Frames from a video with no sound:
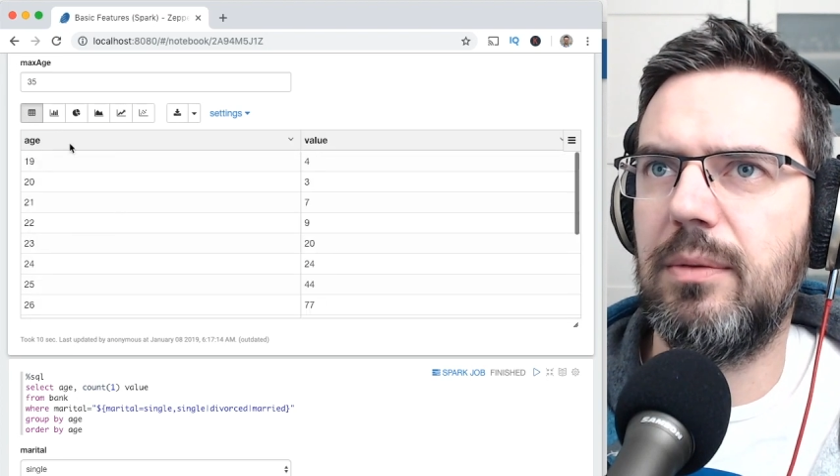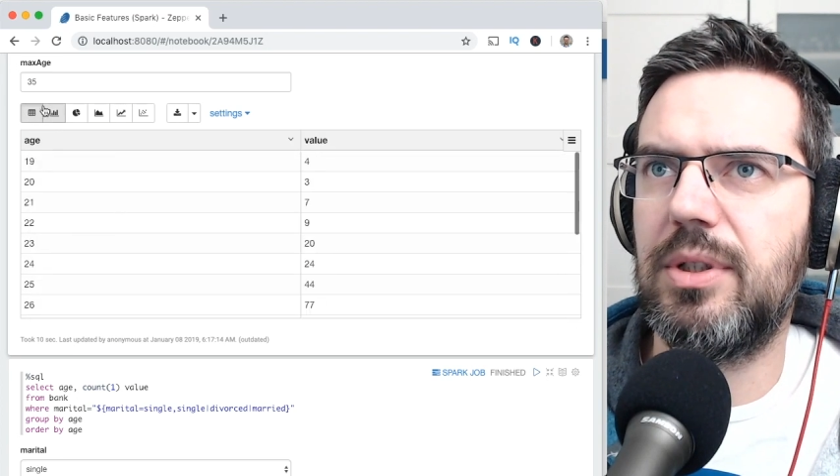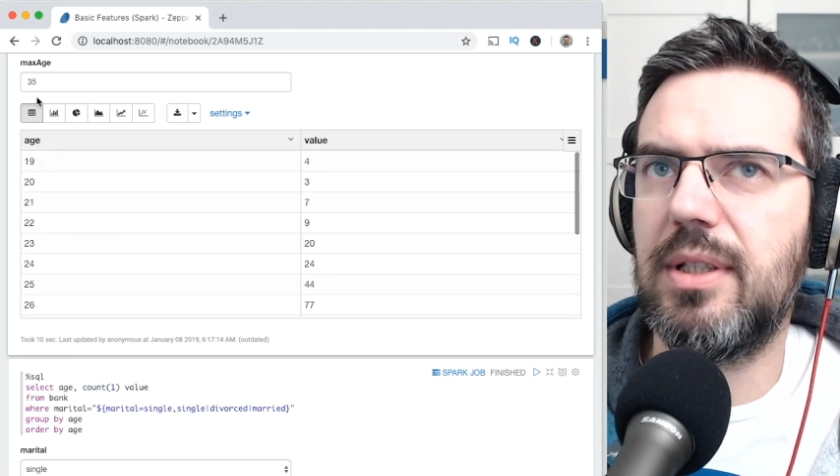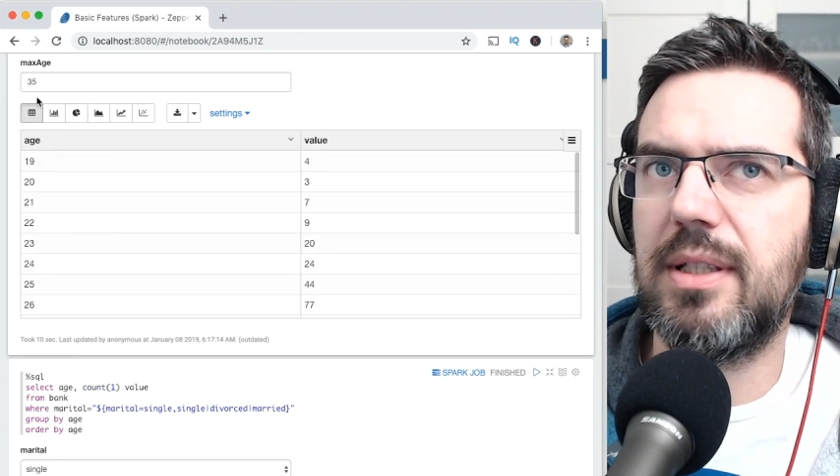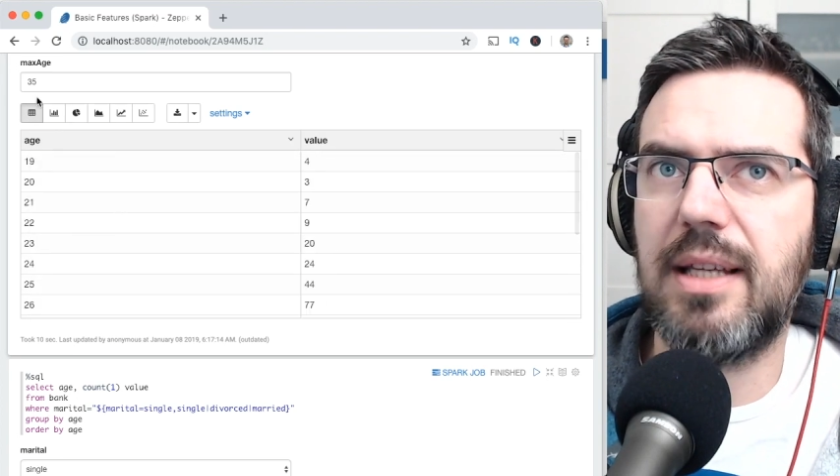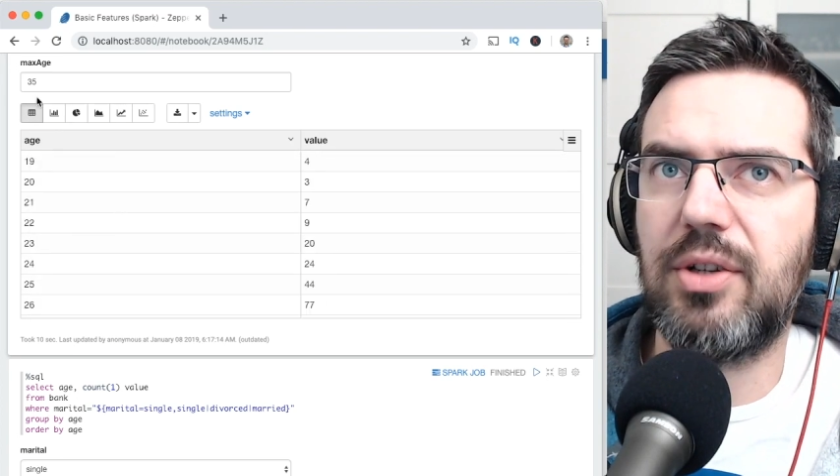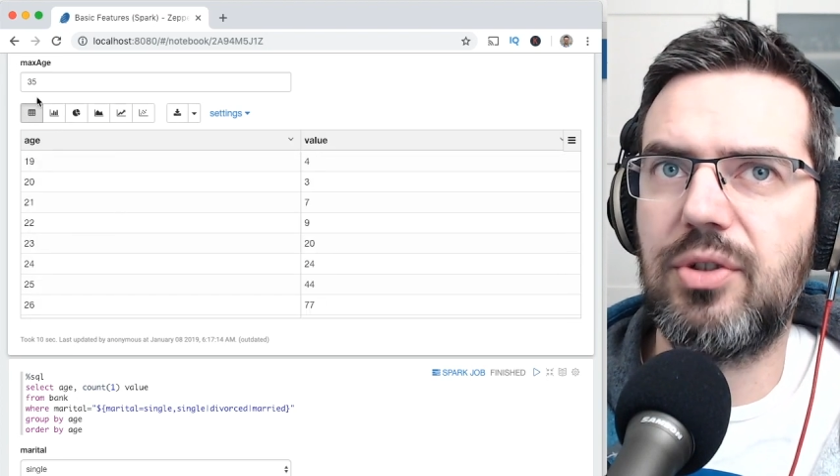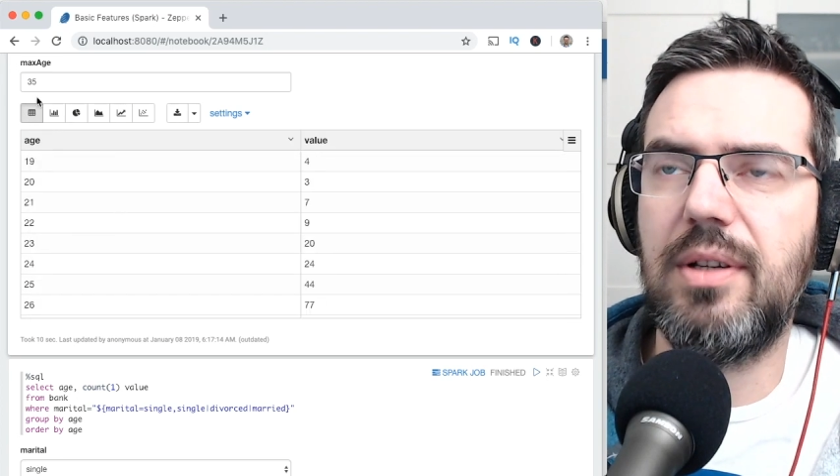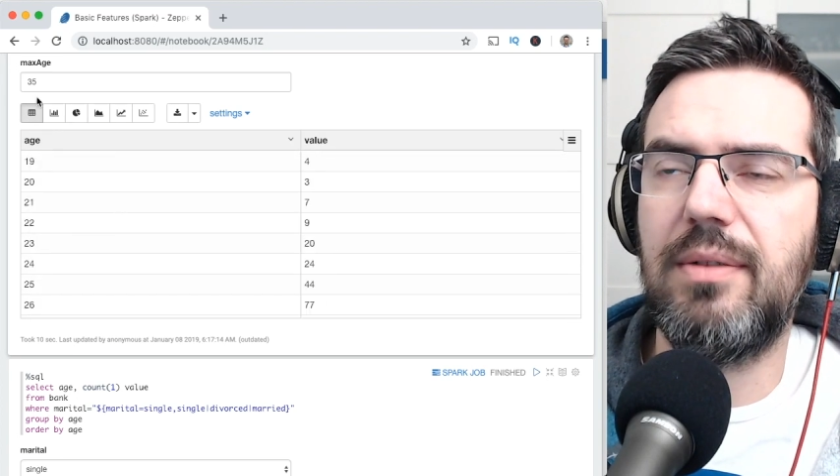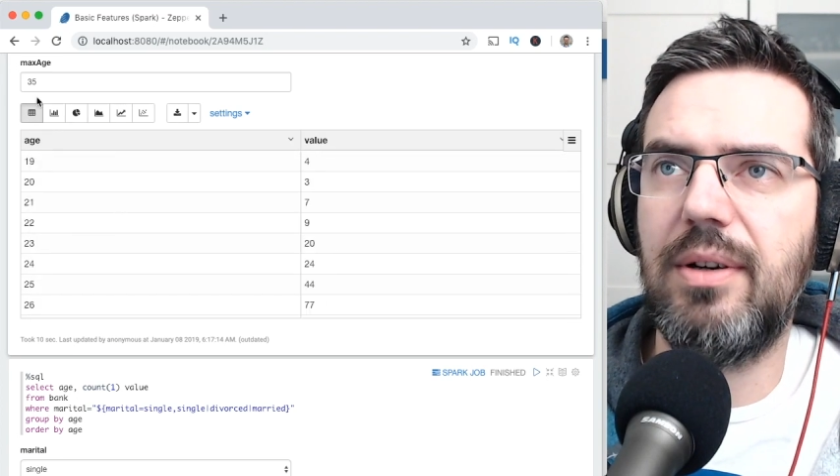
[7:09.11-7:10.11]
which is
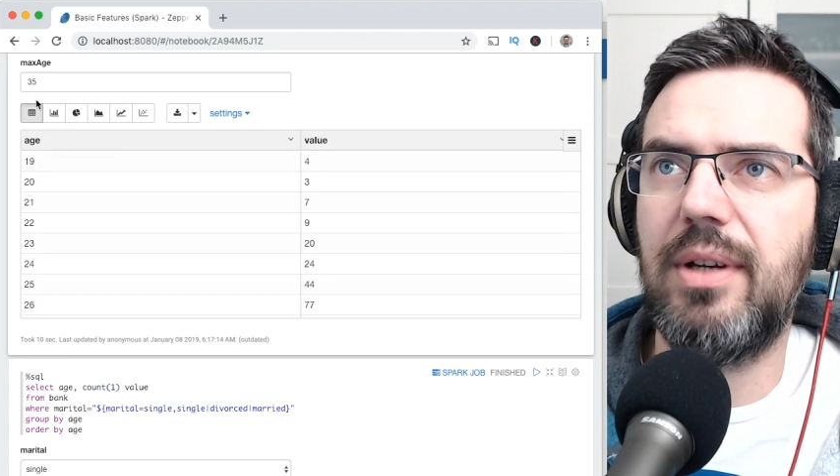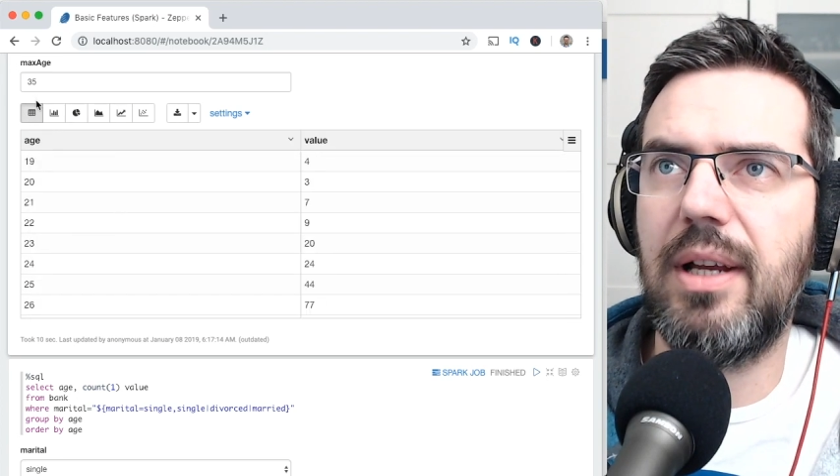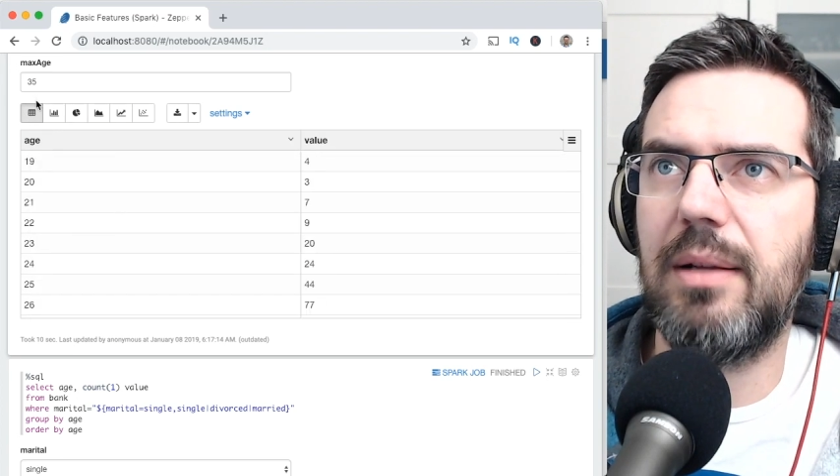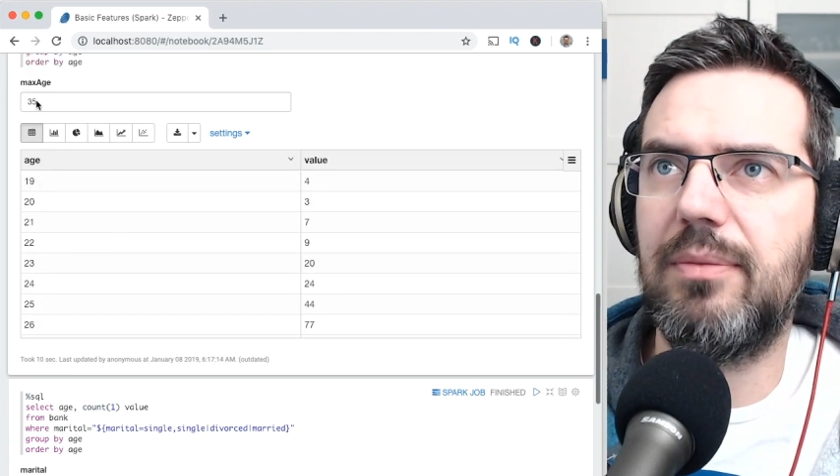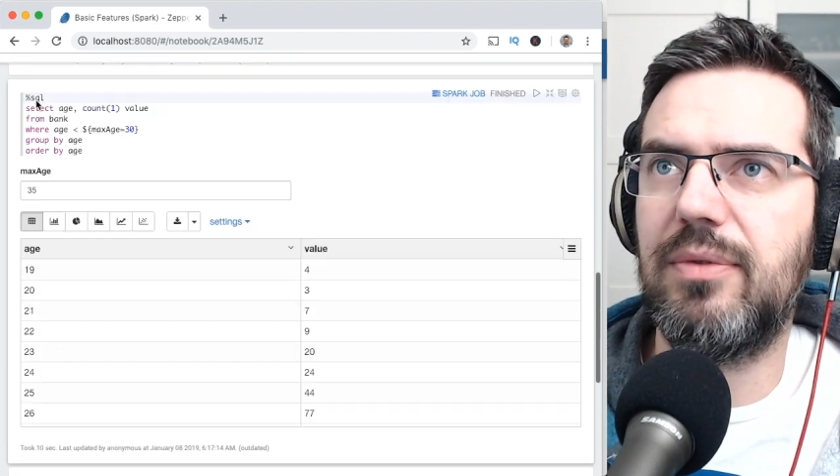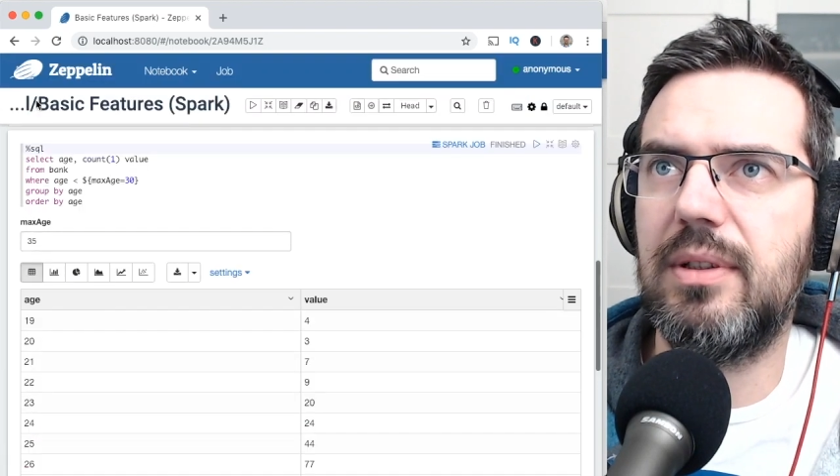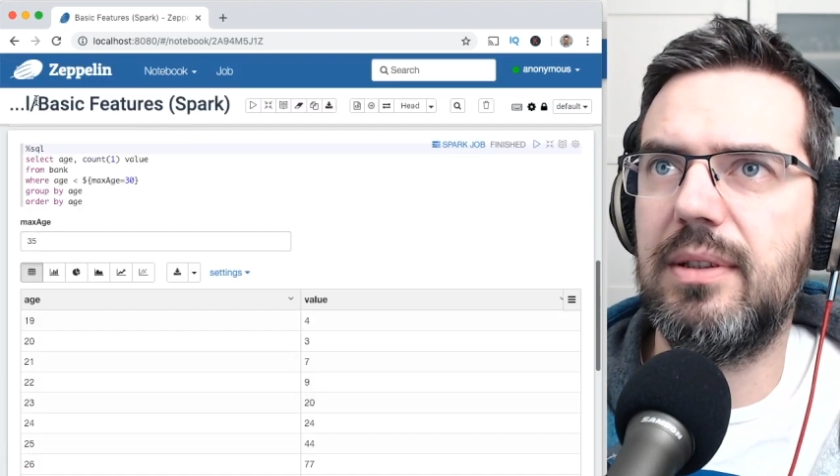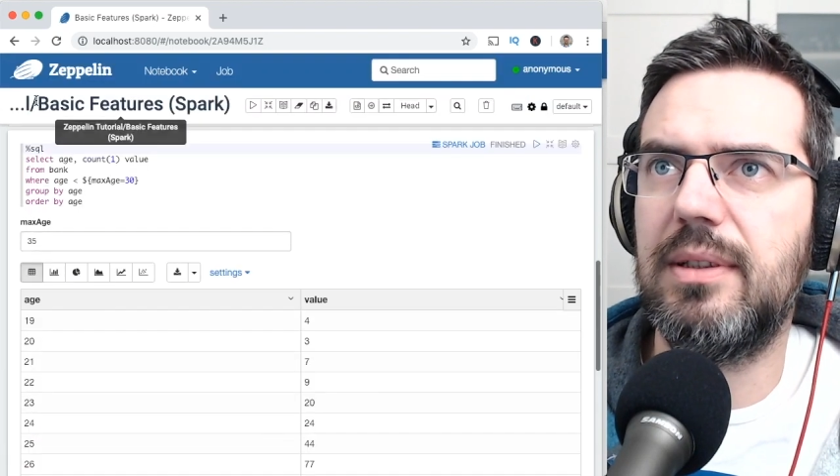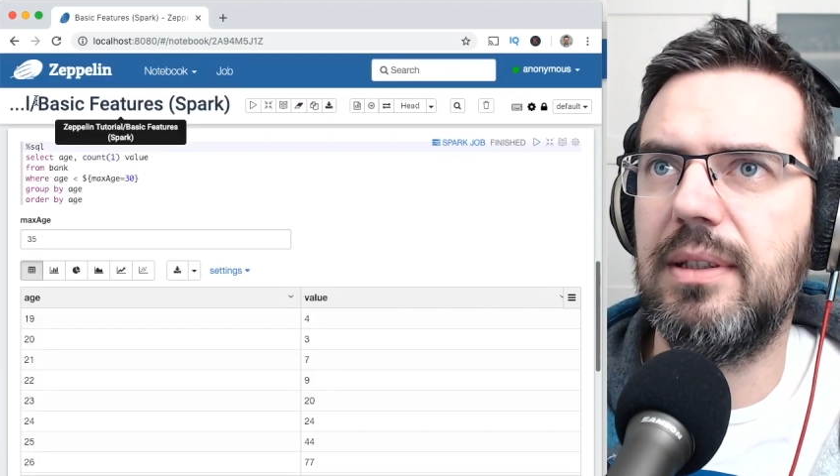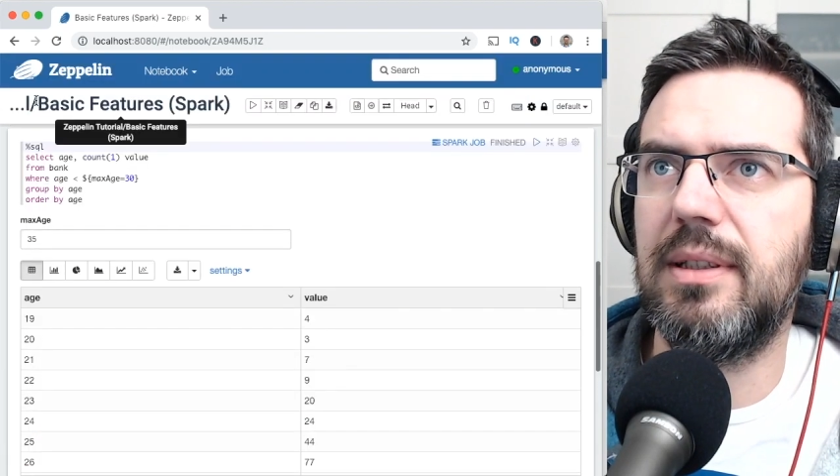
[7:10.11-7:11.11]
actually very helpful.